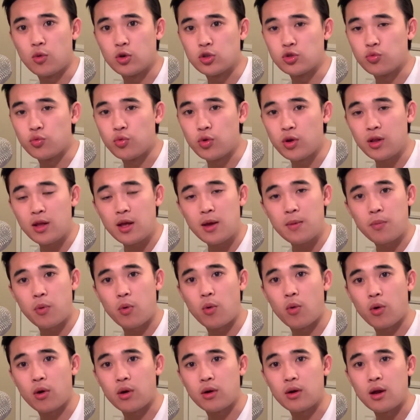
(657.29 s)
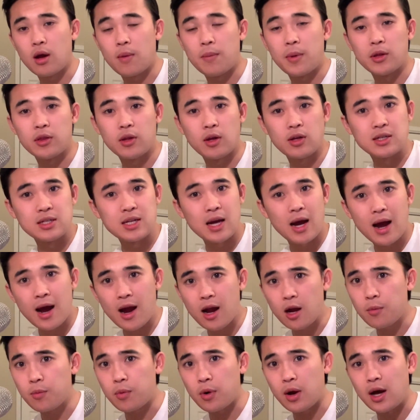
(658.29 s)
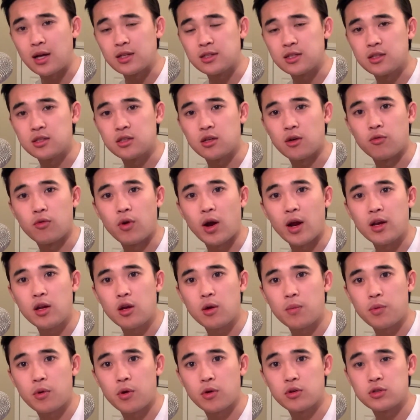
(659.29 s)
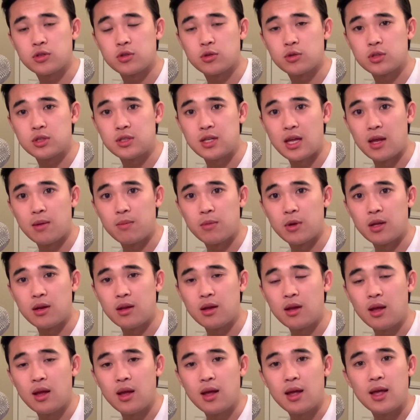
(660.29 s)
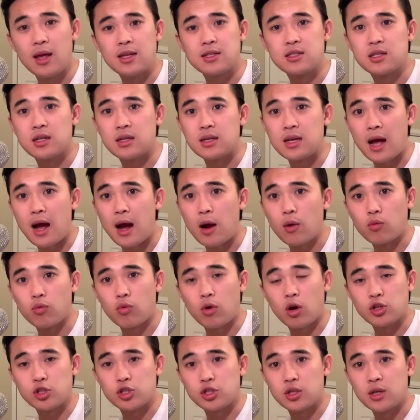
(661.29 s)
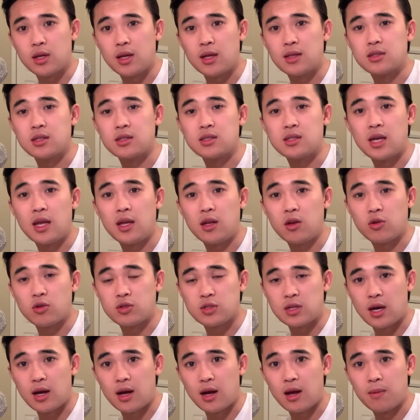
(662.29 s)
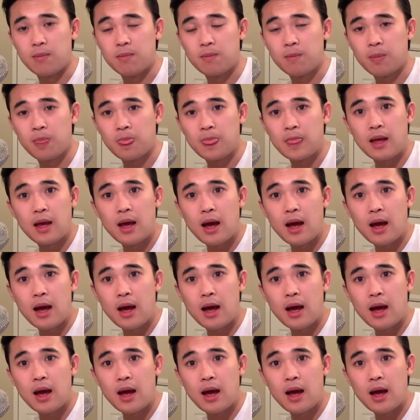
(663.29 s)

So what's really important about the entire process of writing your personal statement is to not rush it and to take your time.